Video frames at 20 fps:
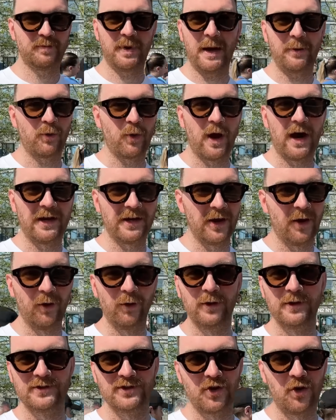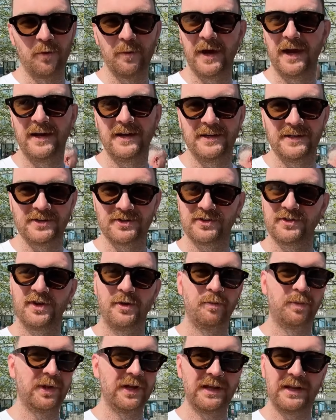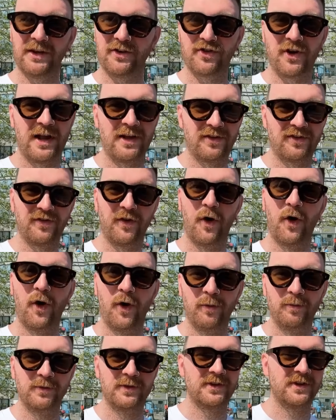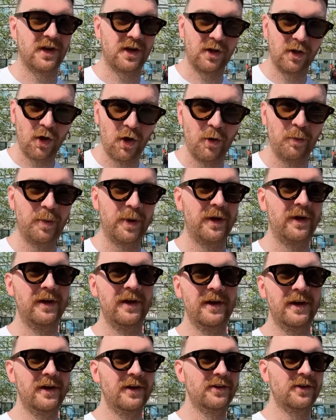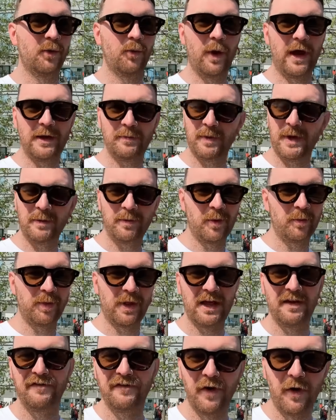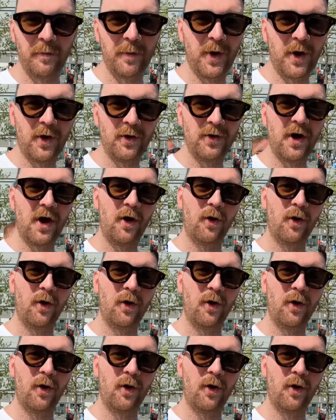Pep Guardiola's come in and completely transformed the club, the way people play football, not